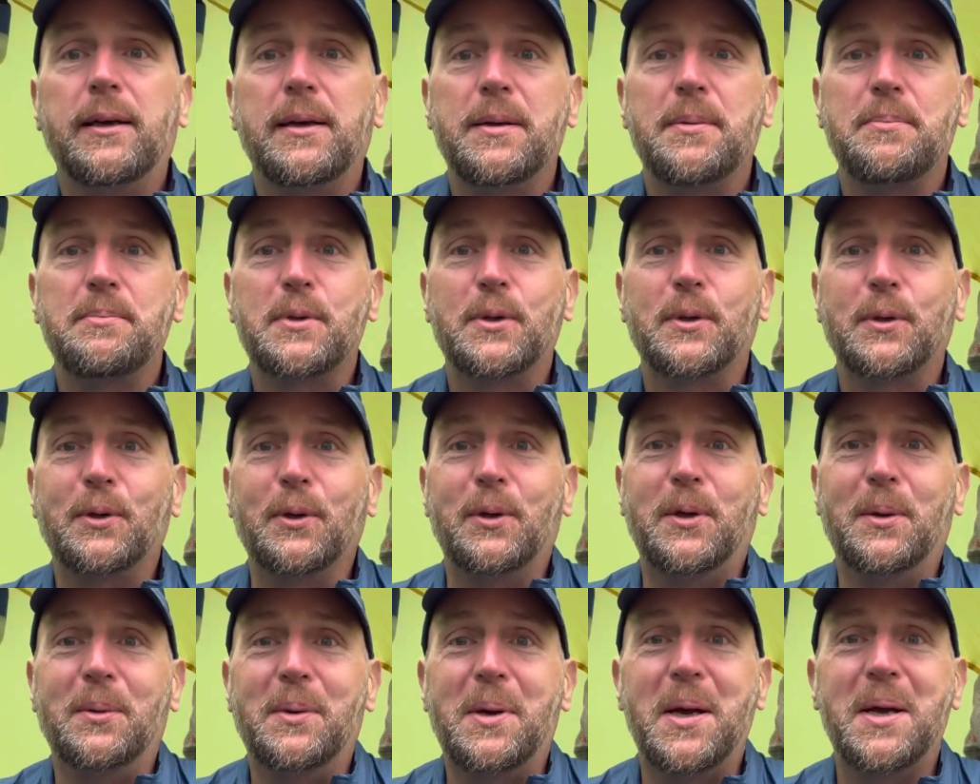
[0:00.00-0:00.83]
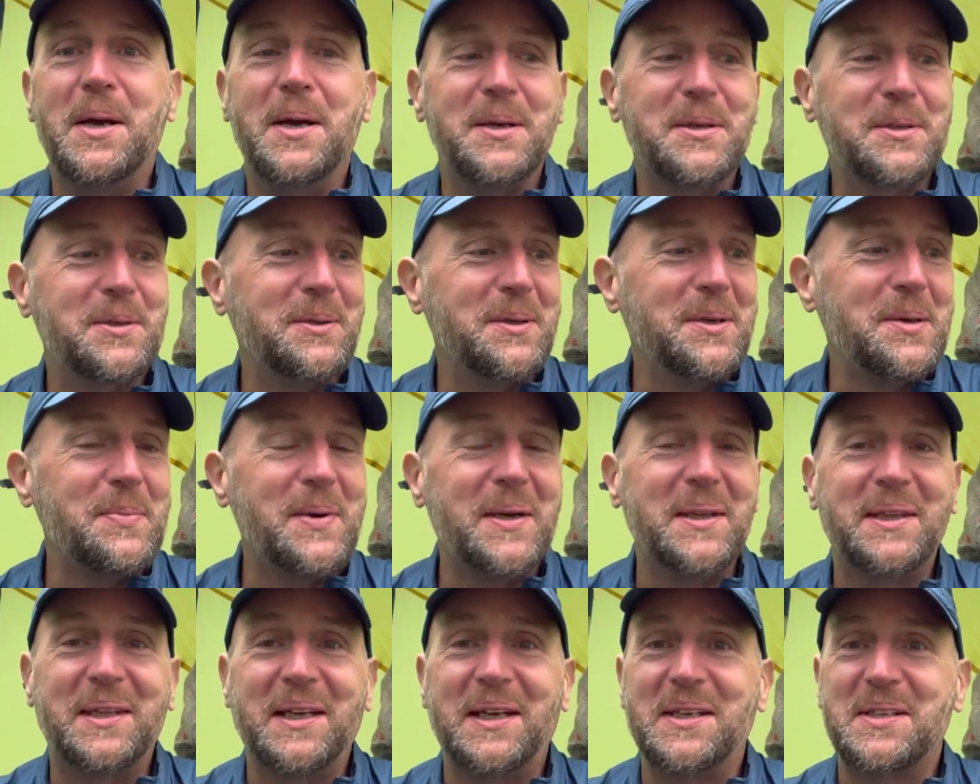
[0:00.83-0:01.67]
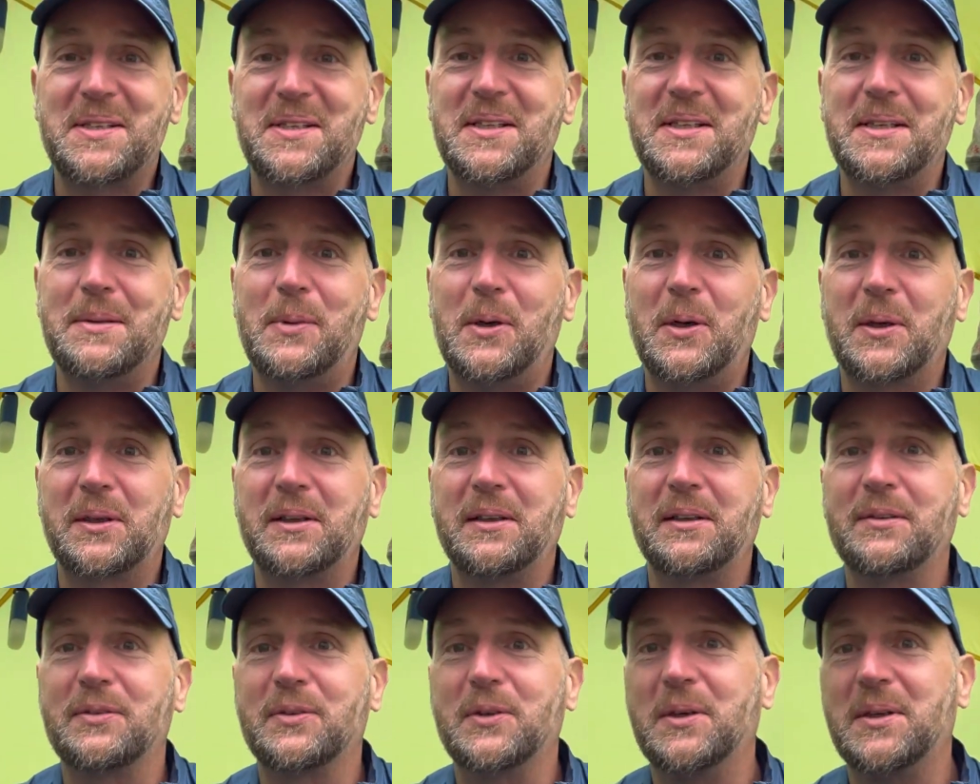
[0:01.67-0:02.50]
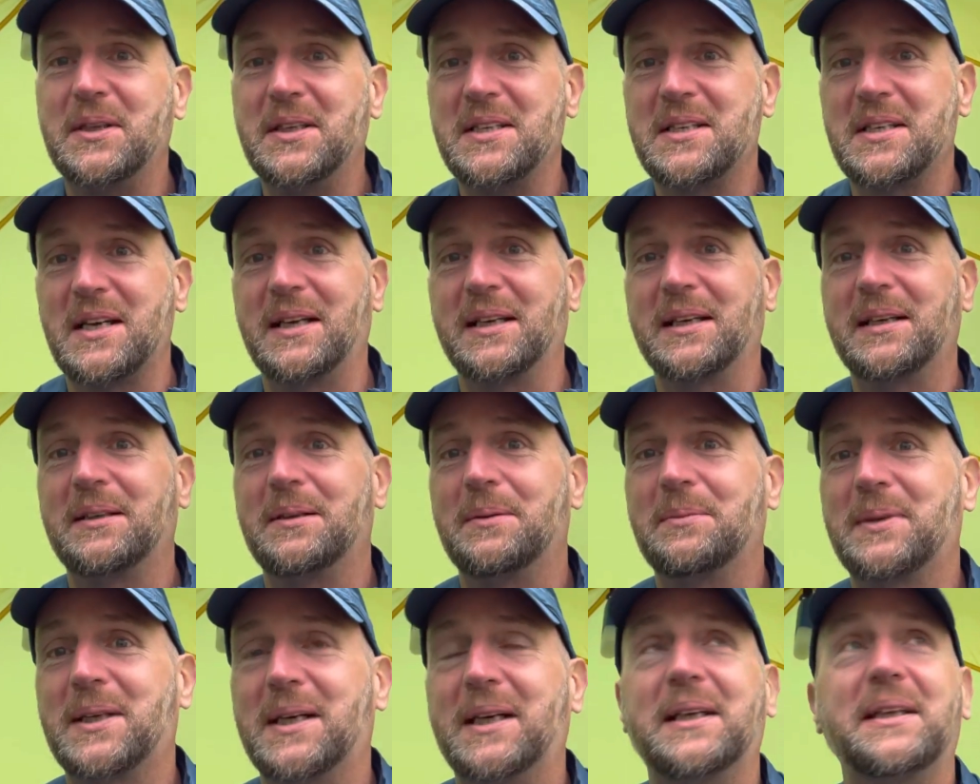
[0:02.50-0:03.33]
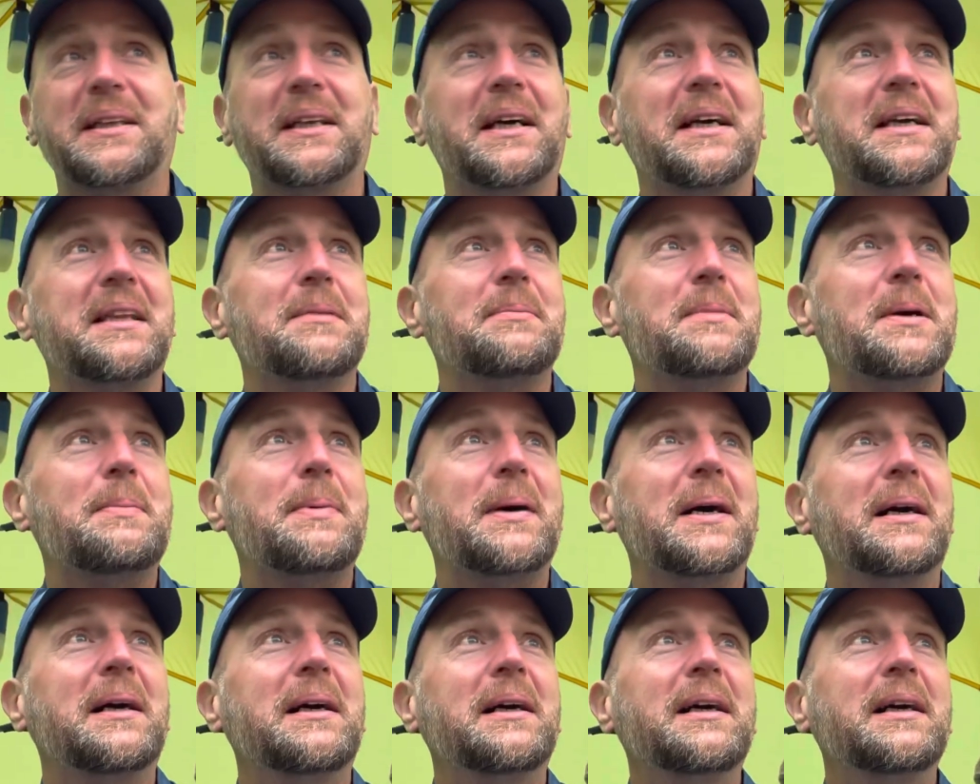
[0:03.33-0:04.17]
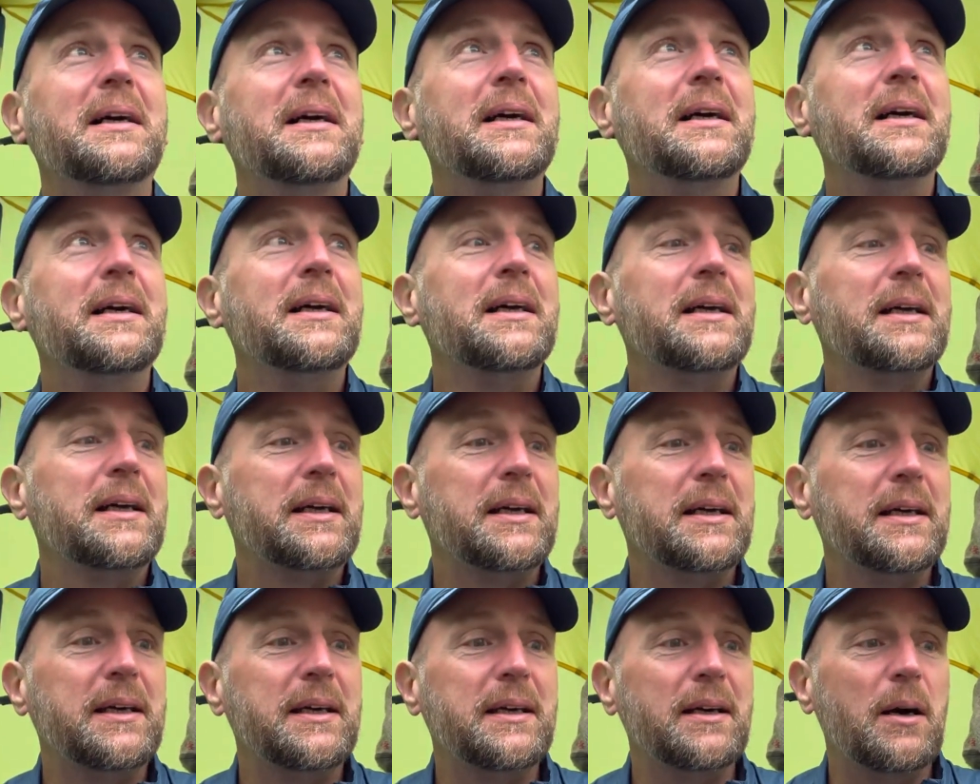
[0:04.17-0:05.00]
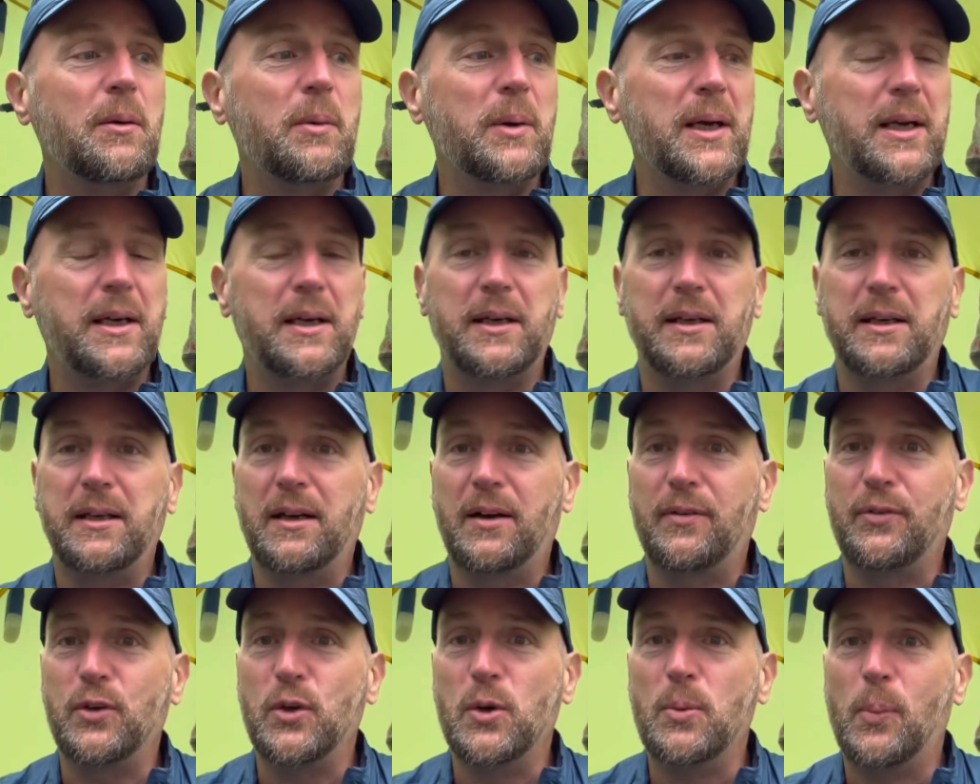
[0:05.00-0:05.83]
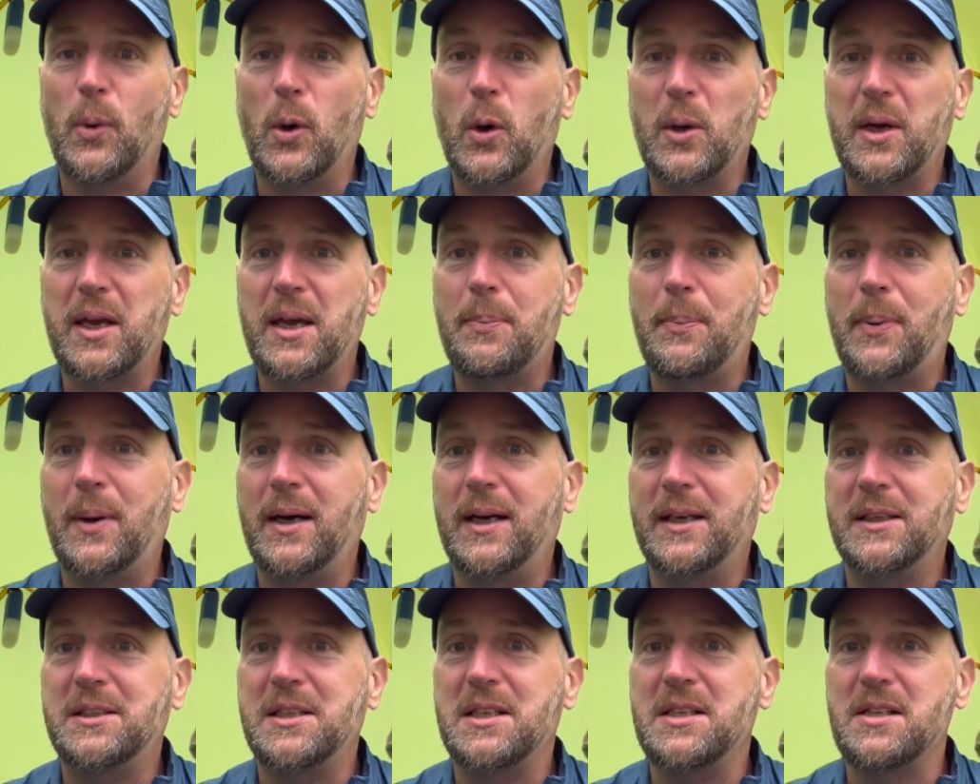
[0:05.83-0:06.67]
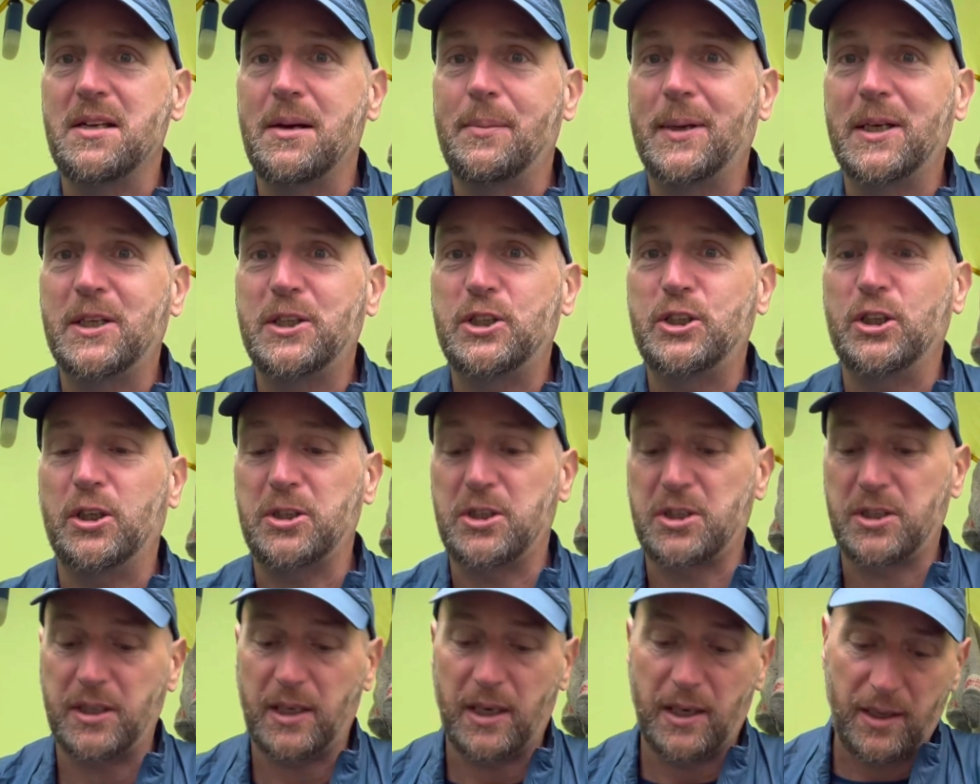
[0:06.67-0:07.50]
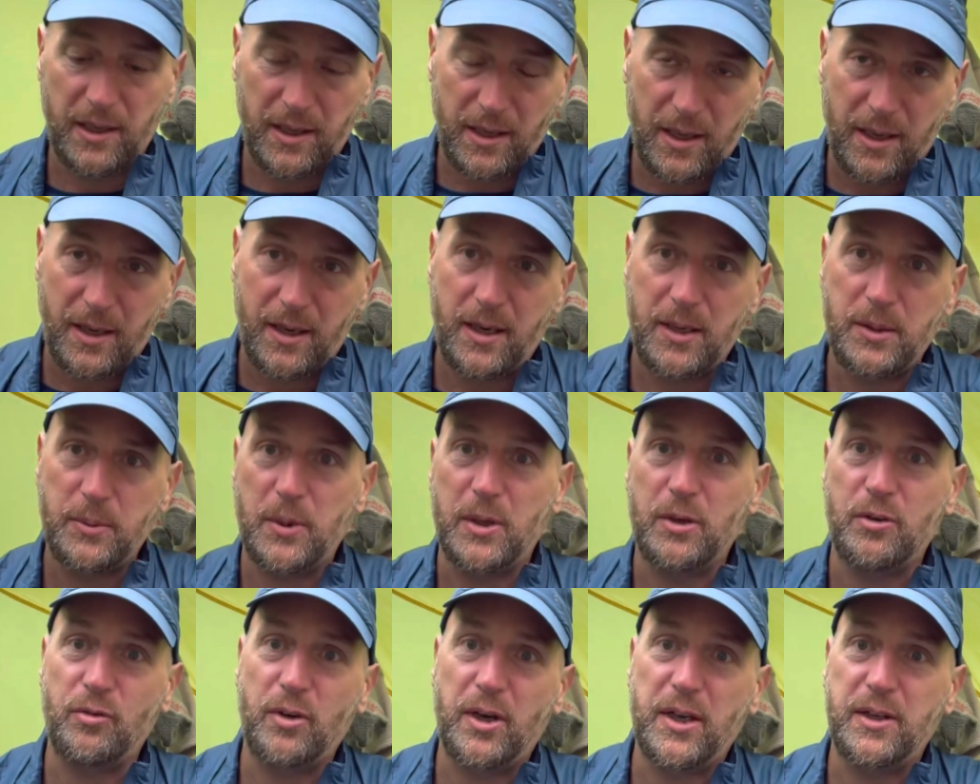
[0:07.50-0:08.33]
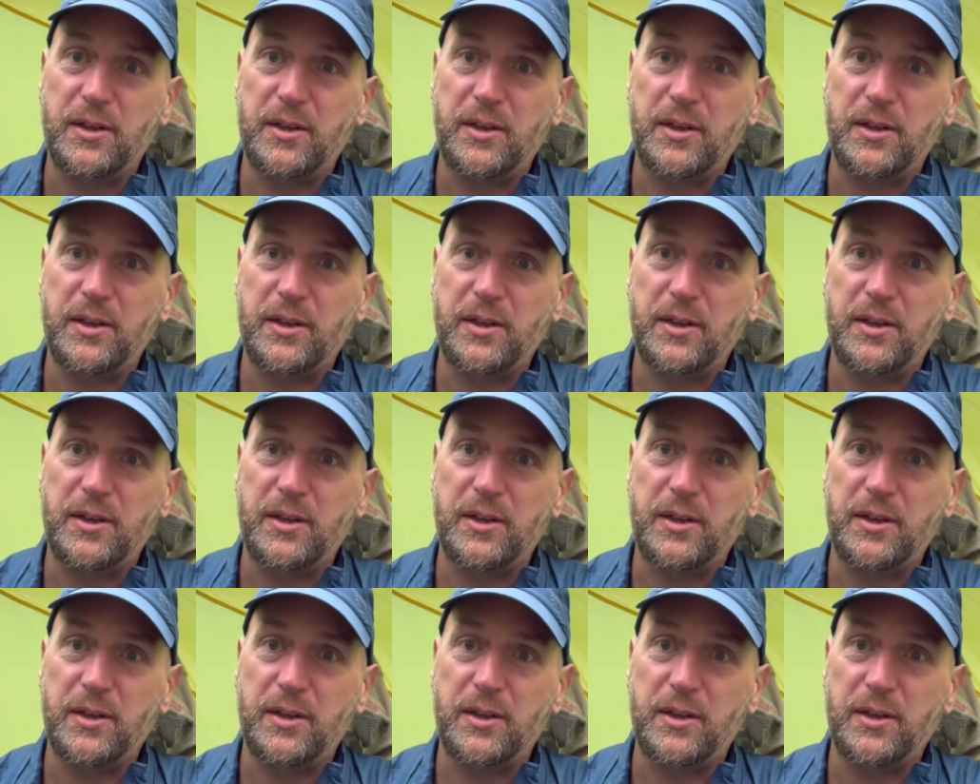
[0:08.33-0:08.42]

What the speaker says: So I don't know, it's going to be interesting in the morning. I've got these hanging up, trying to dry them a bit. I went into a few boggy patches, I misjudged it and went right